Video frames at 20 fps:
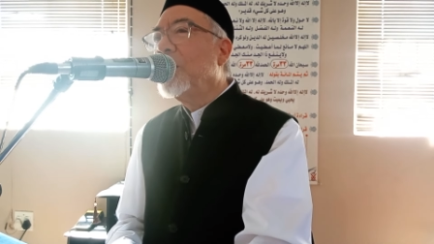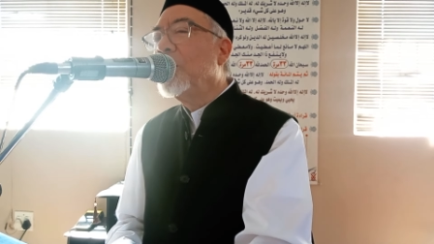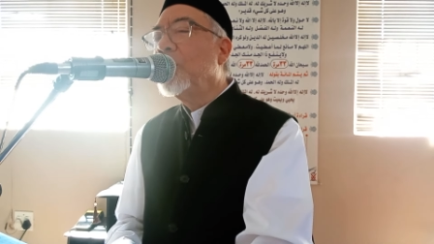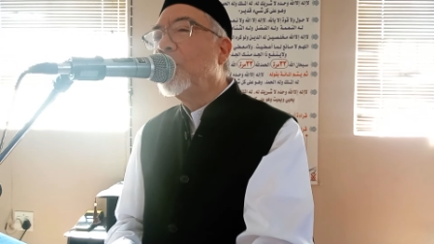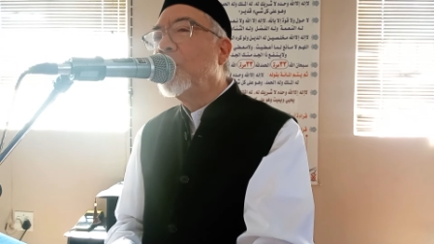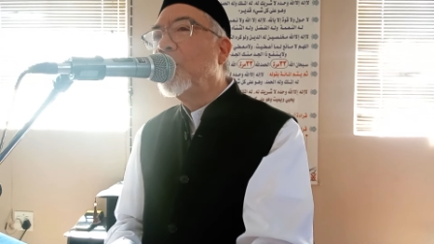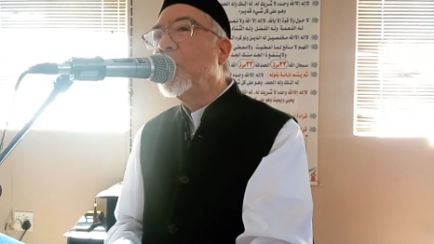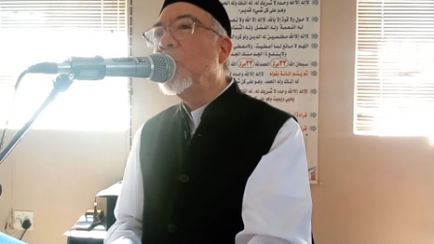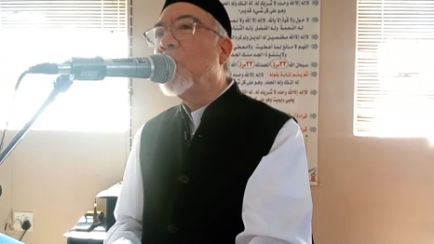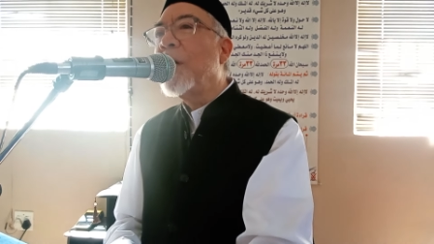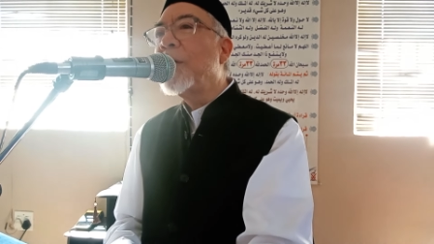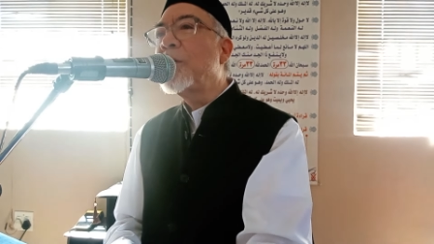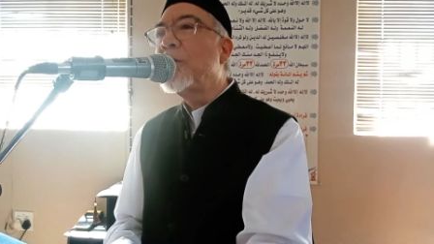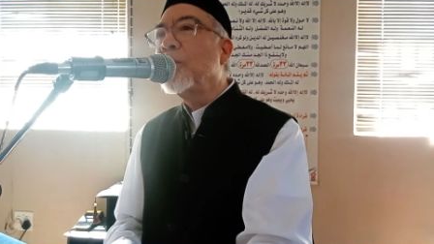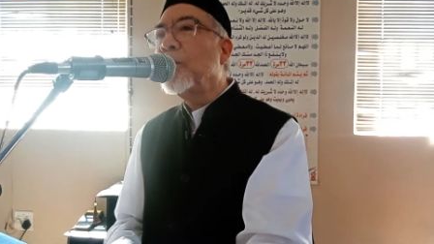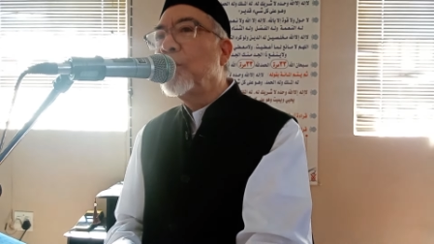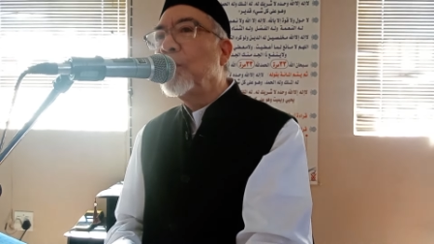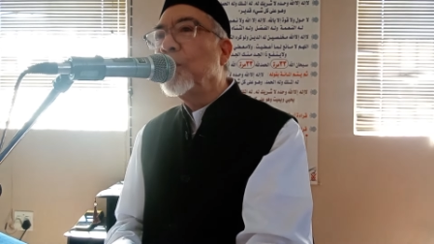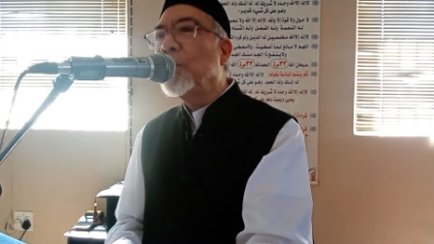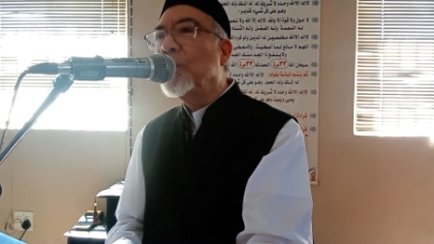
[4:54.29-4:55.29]
You do what
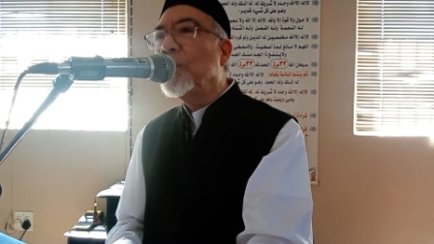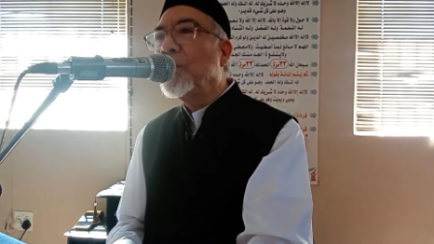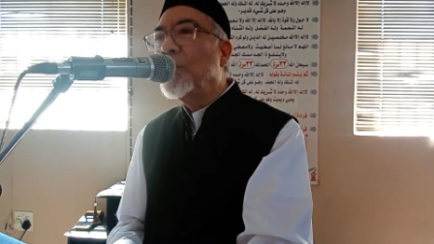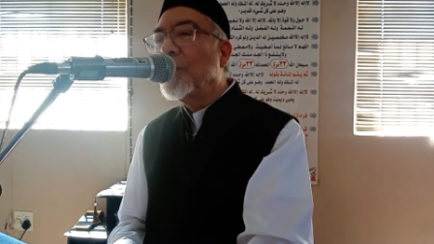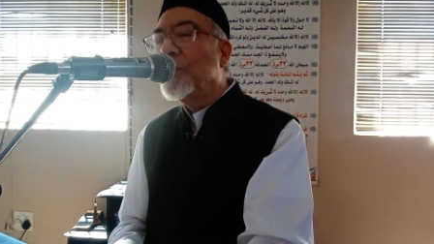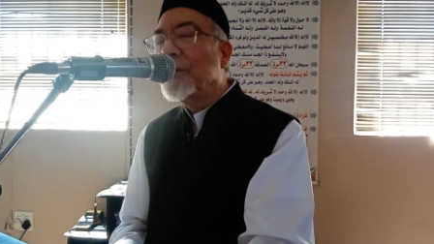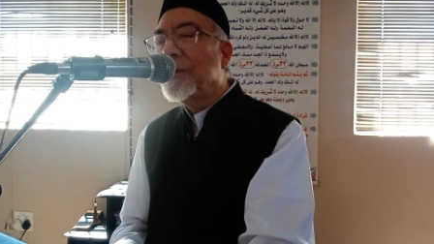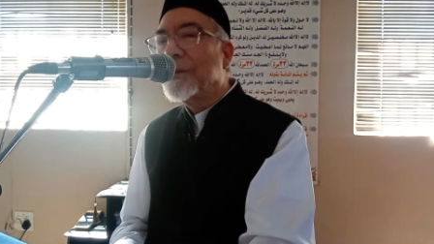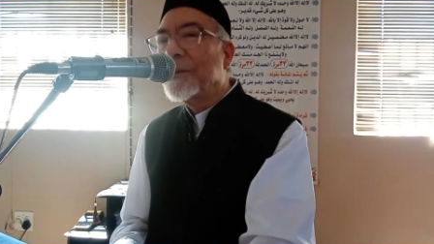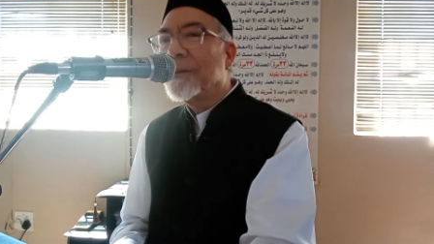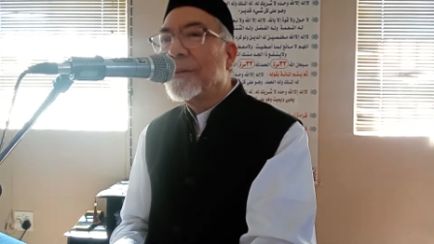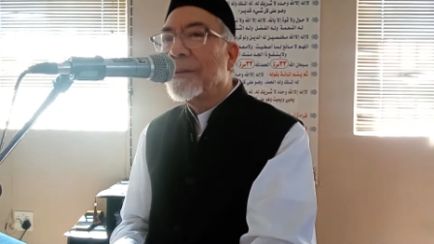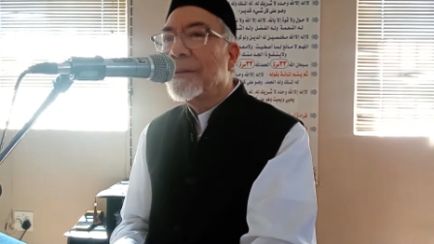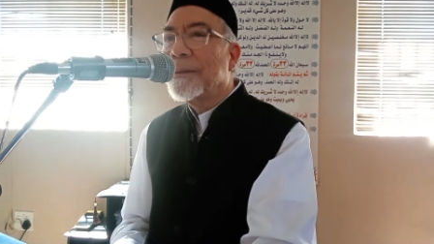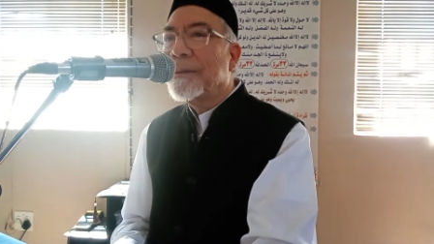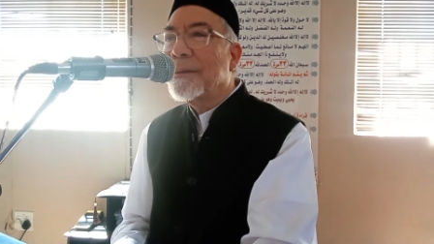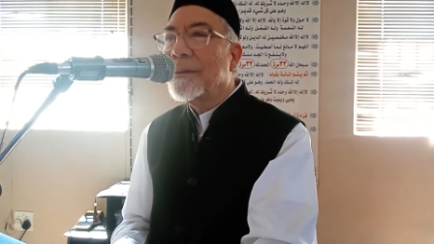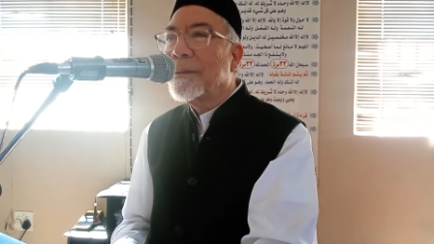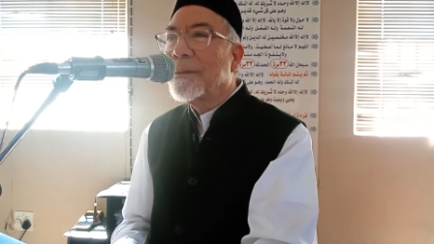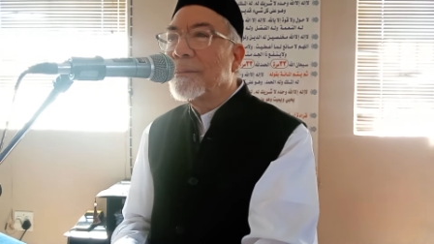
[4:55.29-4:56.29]
you do
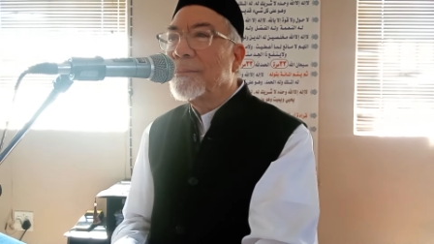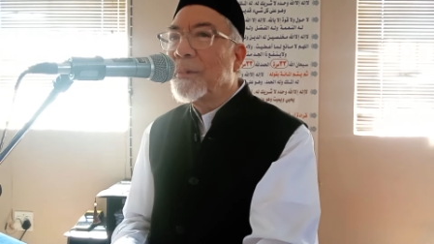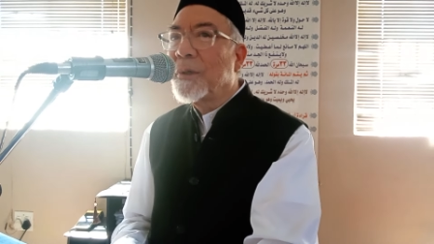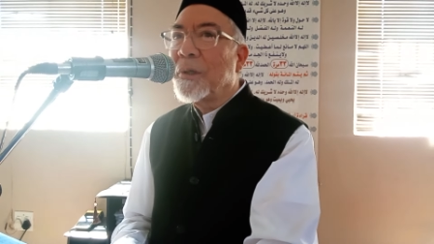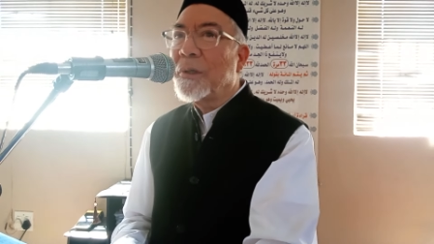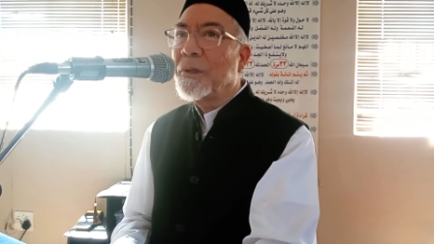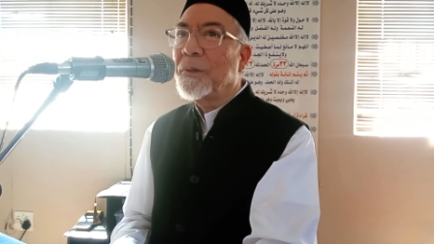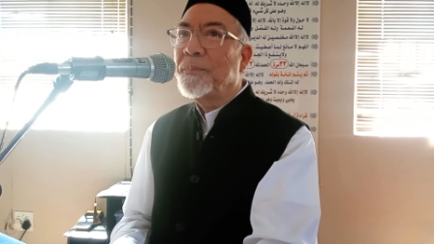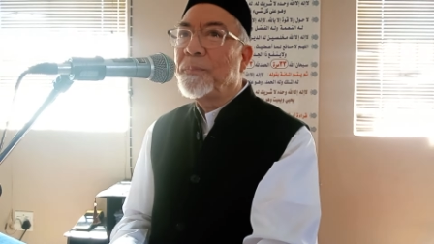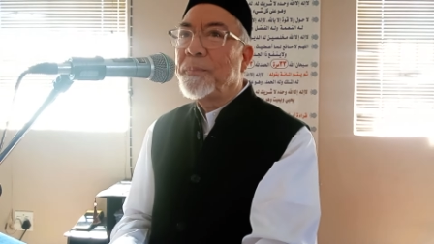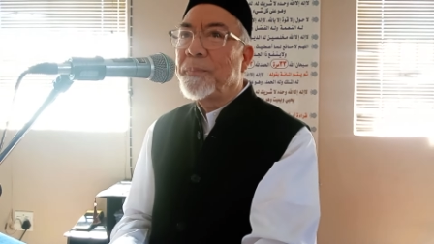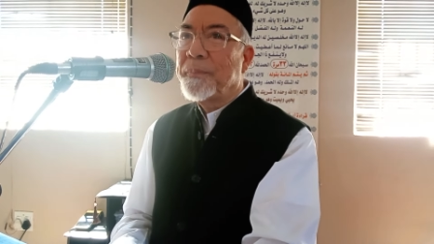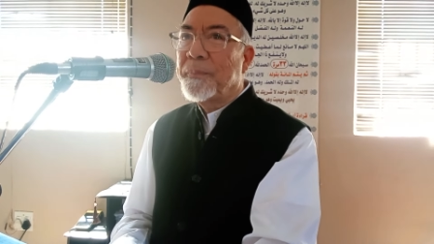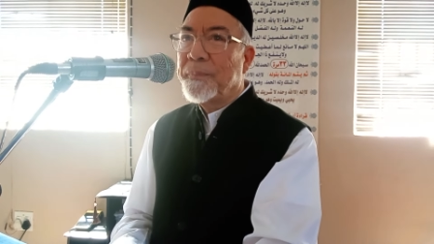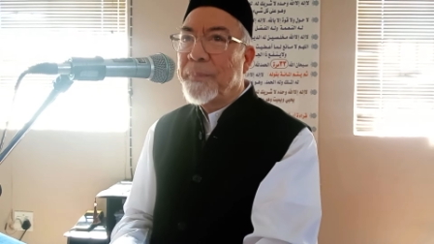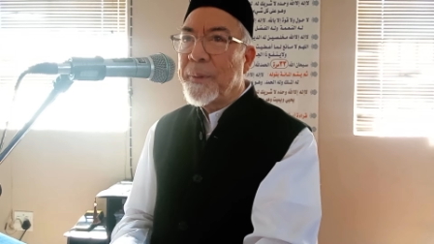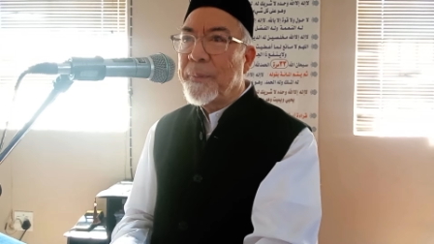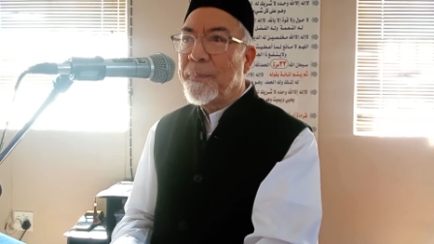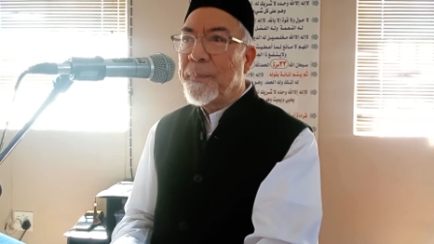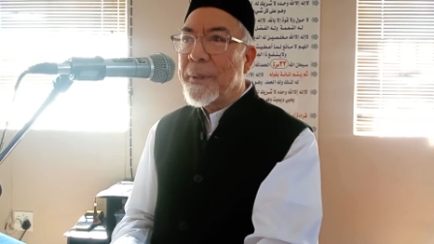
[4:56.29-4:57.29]
because
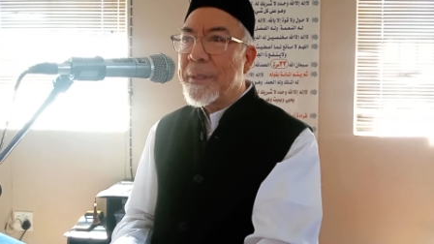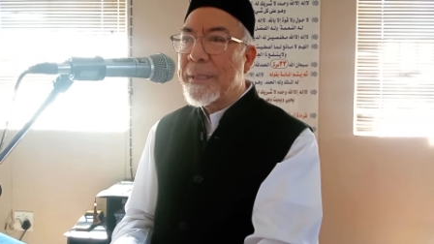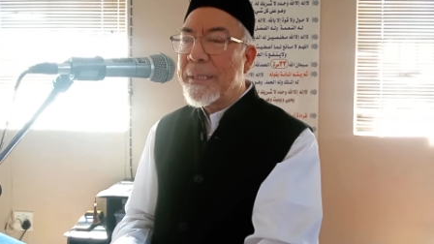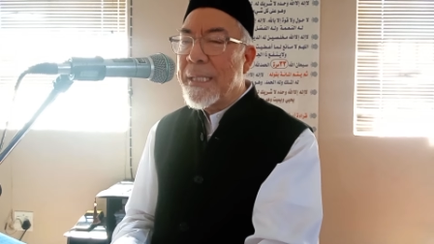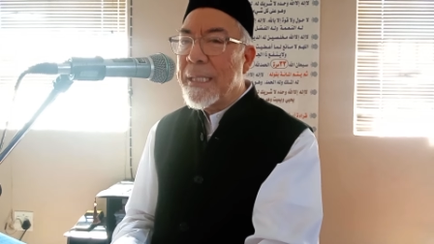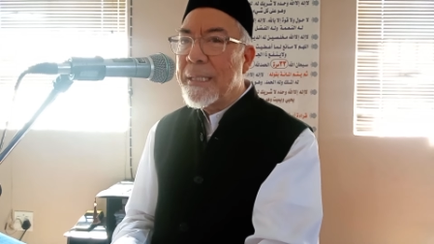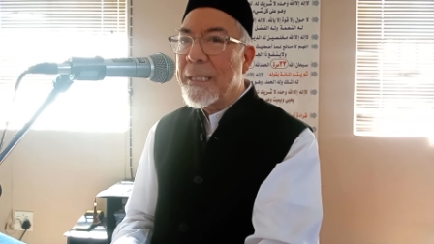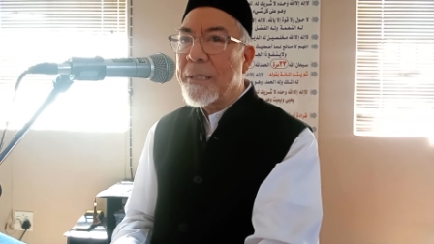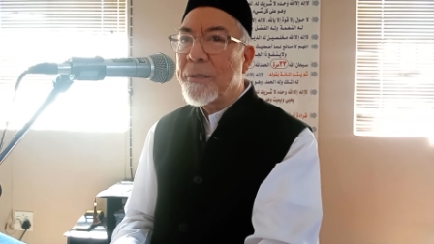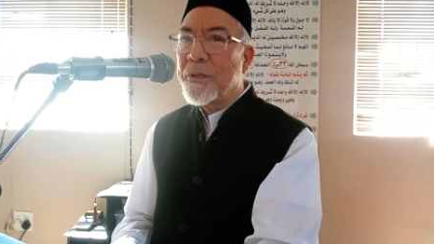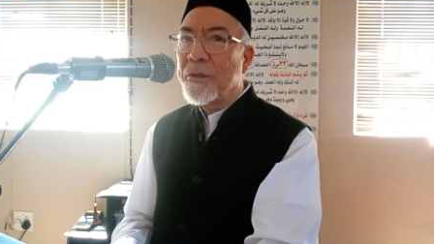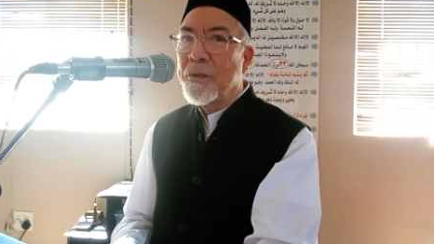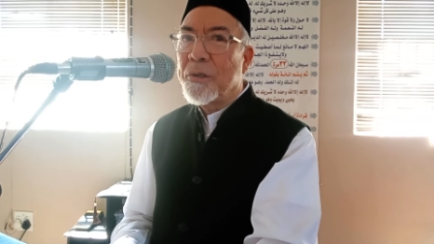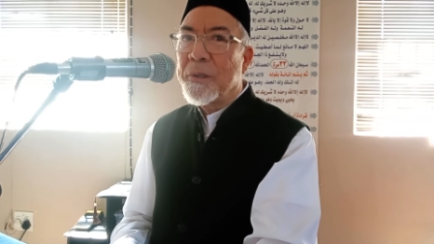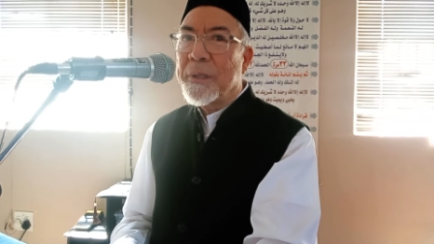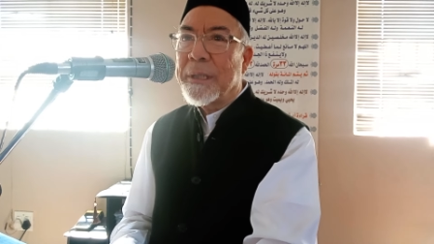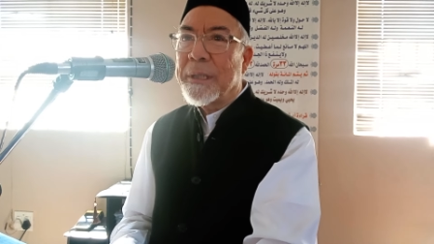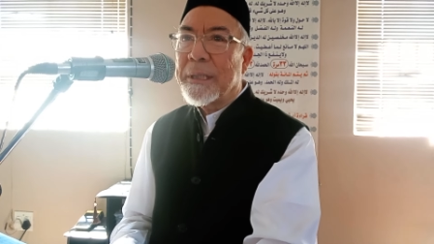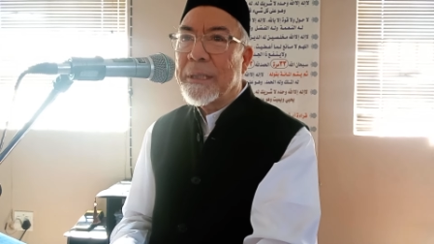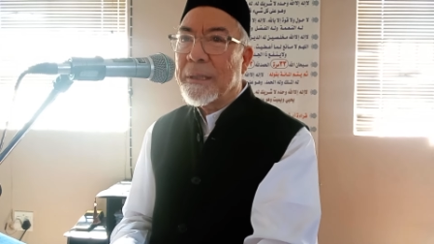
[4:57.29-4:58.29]
people must see that you
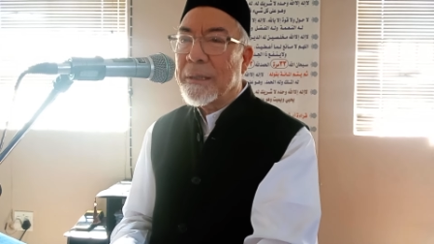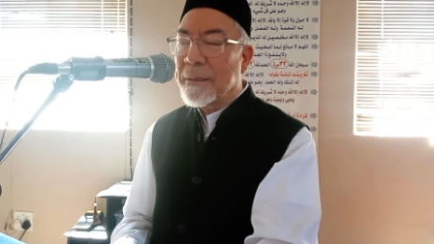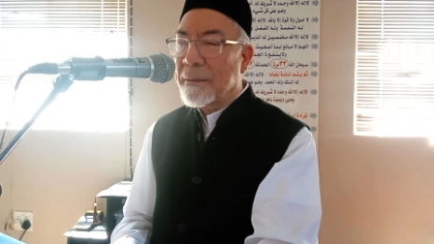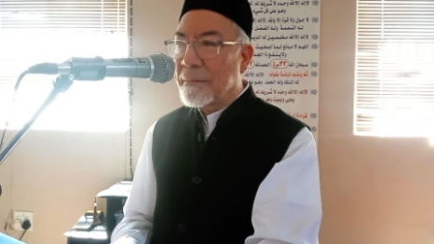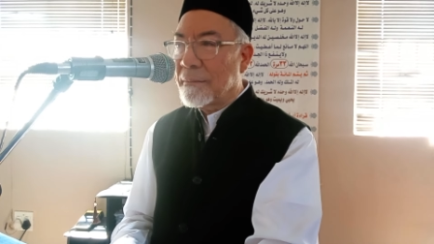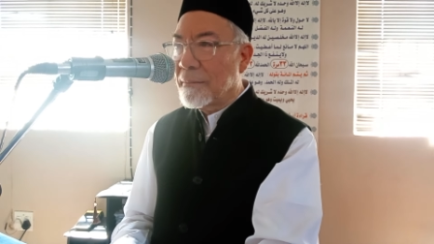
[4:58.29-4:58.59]
do it